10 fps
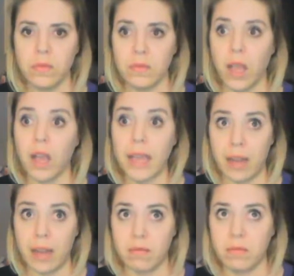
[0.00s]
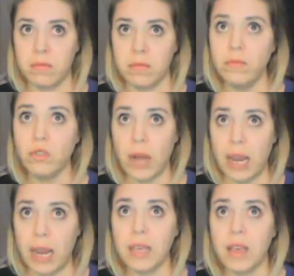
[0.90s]
Again,
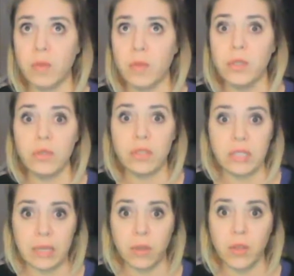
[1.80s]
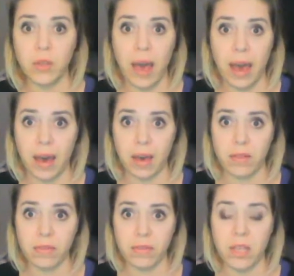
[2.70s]
tracking helps you see what you
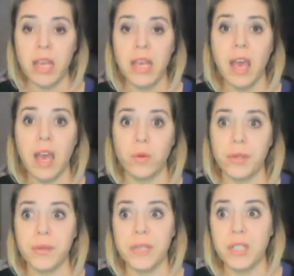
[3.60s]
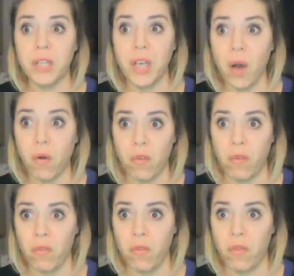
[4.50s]
have and where you need to go.
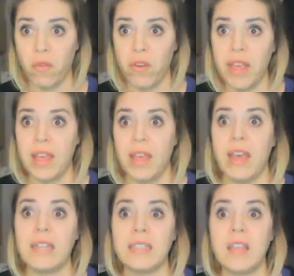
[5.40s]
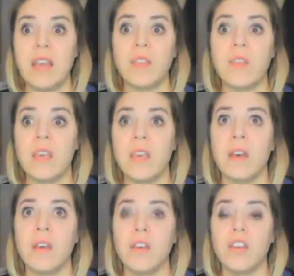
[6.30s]
It's like
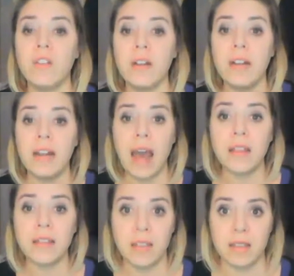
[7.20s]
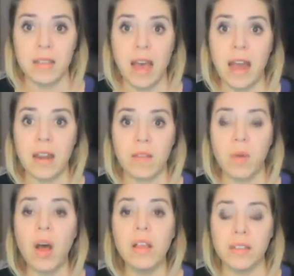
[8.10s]
the unit analysis that
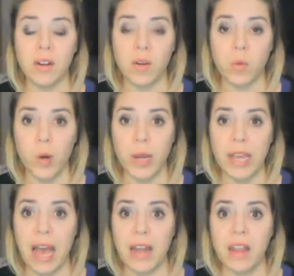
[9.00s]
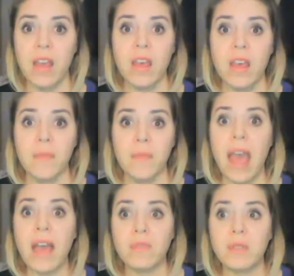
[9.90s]
Paul has started working on
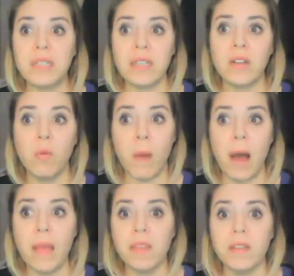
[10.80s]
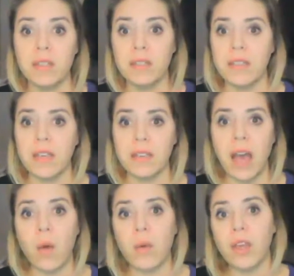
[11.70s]
every single month to see us
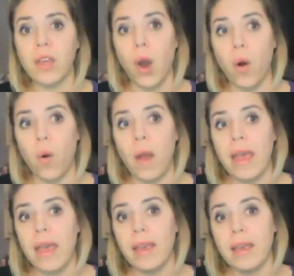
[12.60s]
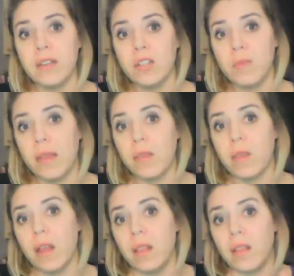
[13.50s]
how we go each
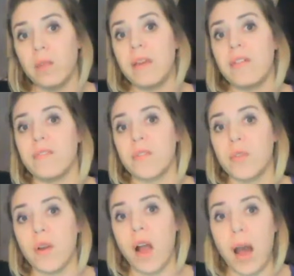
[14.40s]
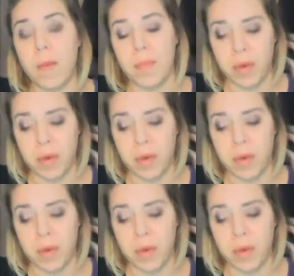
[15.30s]
month a little bit further up.